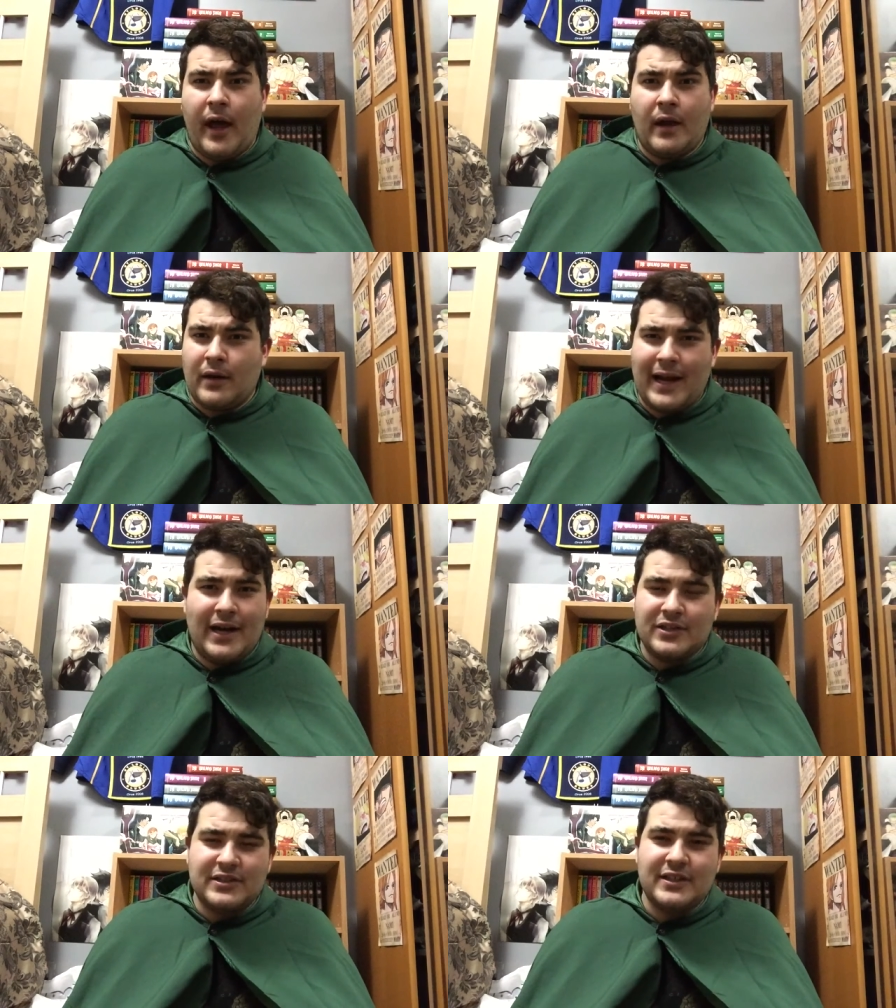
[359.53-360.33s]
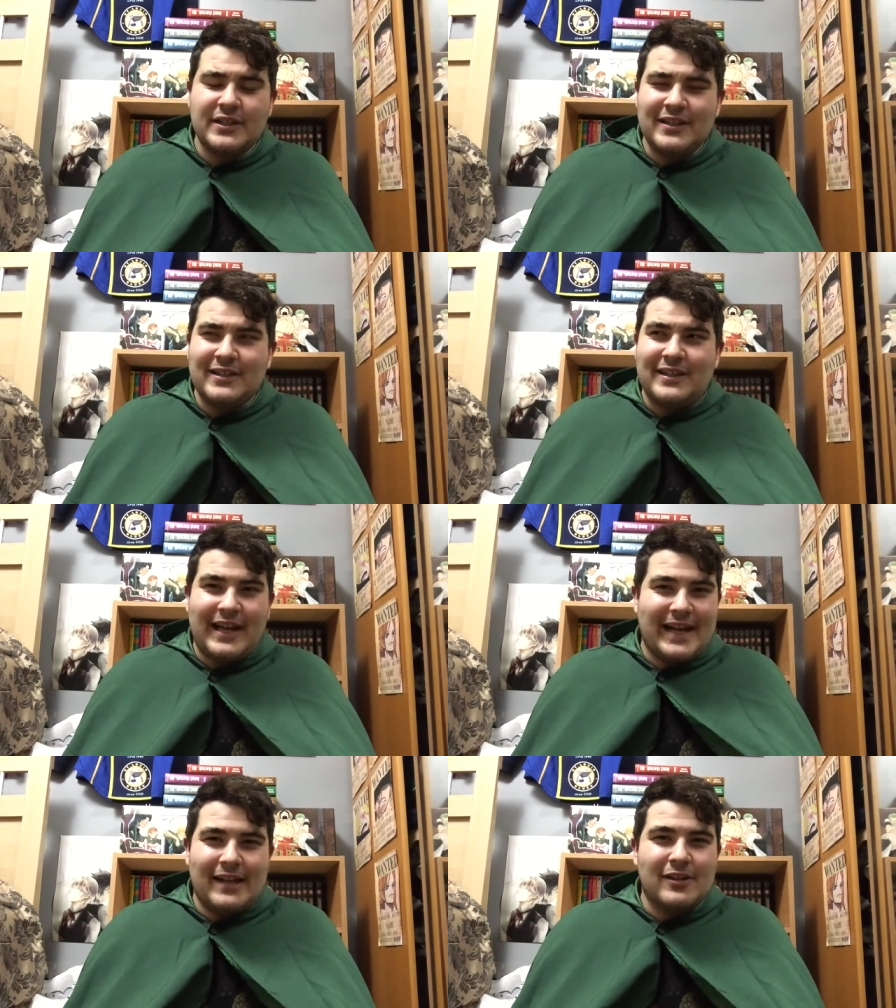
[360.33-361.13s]
I, I honestly,
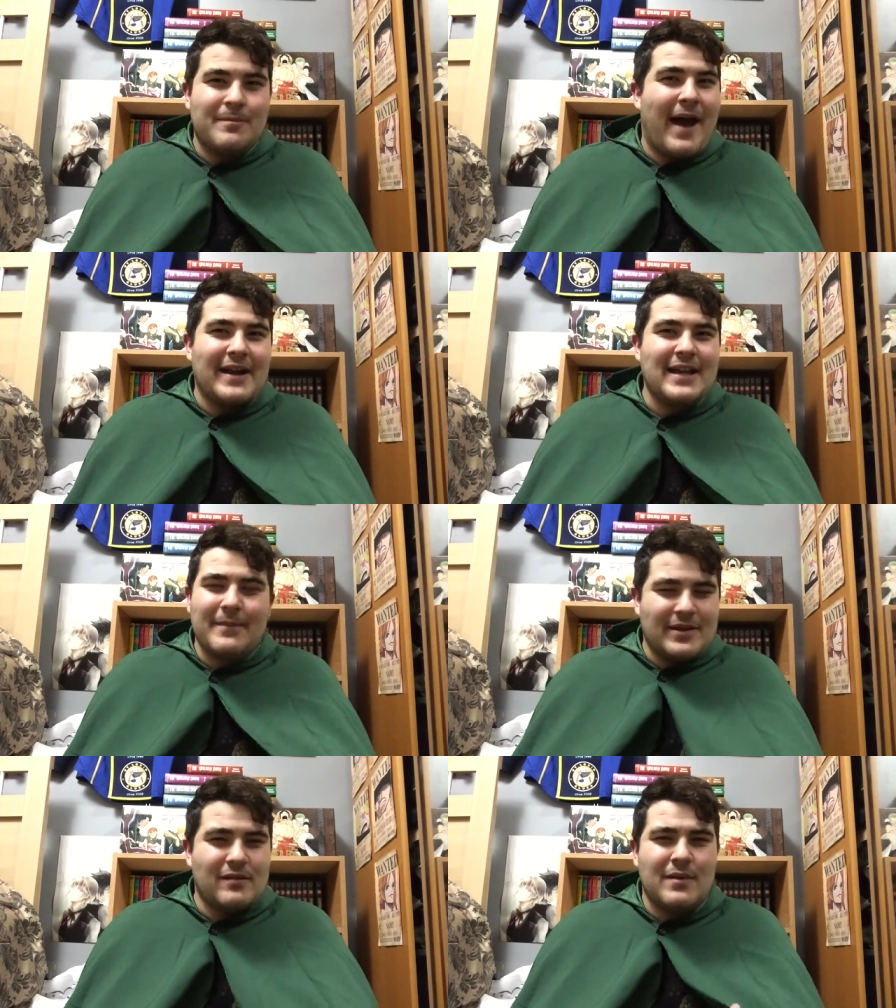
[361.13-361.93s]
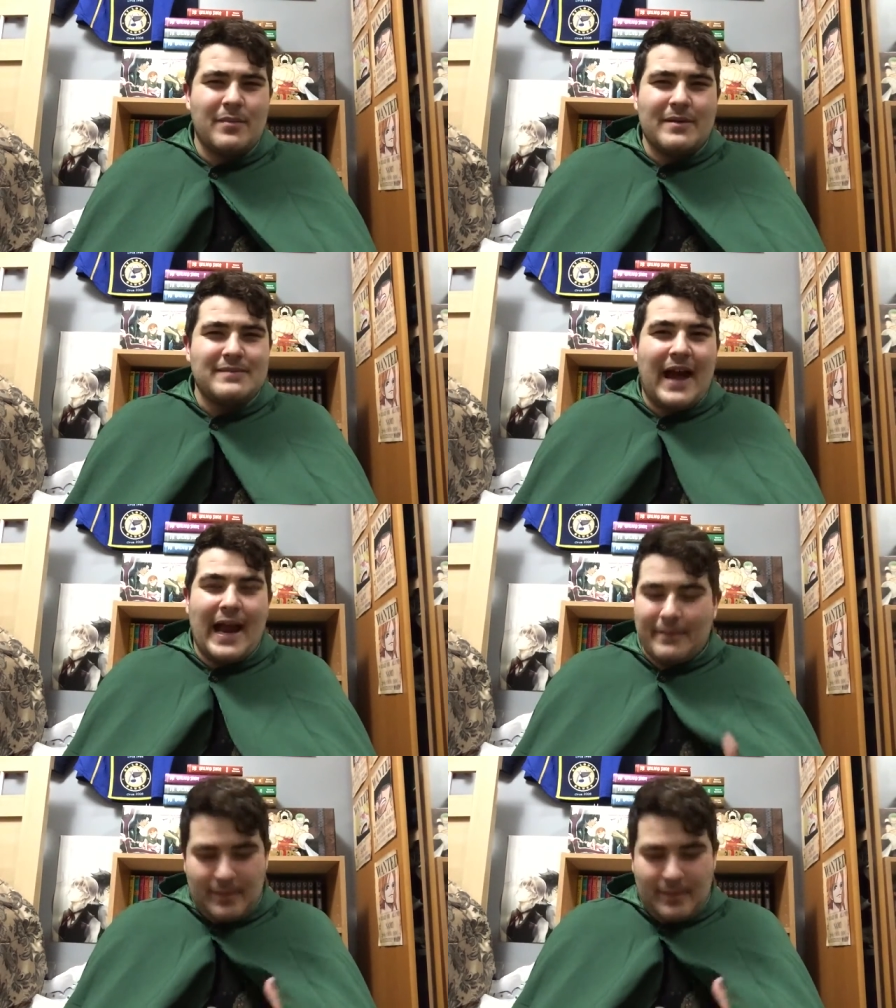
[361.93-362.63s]
I gotta look back now, but I don't remember him dying,